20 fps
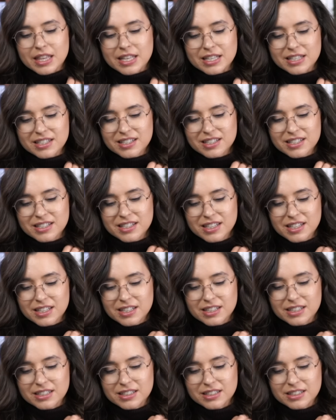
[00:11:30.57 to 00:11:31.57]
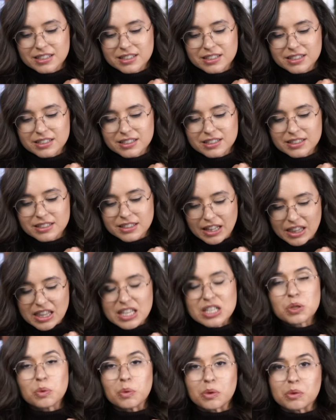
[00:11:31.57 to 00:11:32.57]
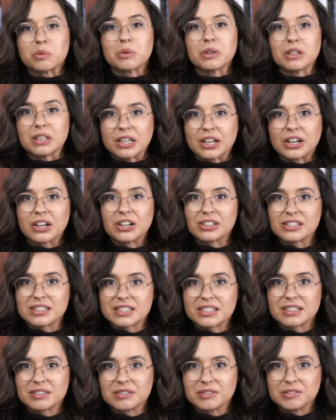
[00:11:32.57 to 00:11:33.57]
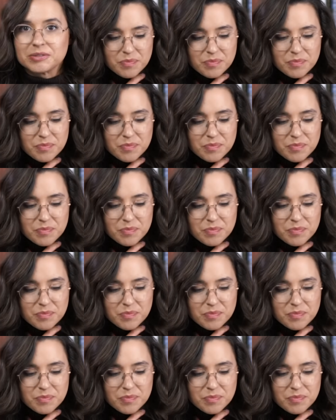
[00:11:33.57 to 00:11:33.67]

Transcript: this one really hurts.